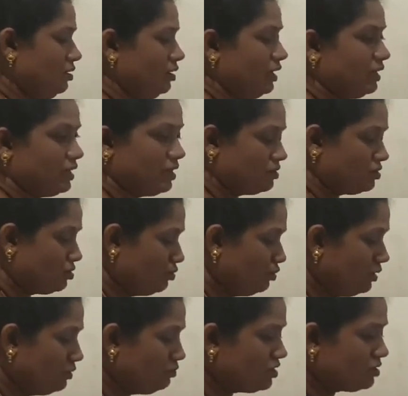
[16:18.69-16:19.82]
It has two
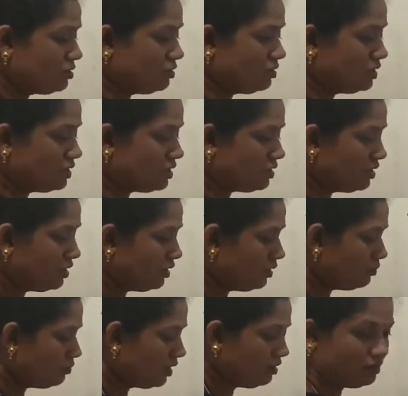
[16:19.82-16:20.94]
limbs, descending
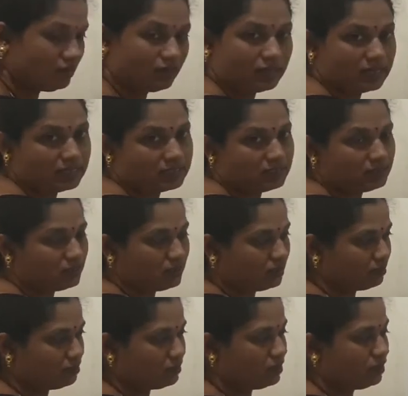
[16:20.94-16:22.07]
limb and ascending
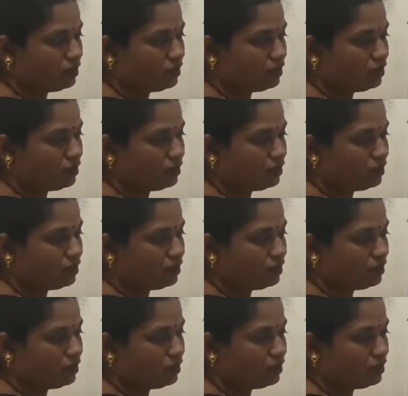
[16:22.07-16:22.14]
limb.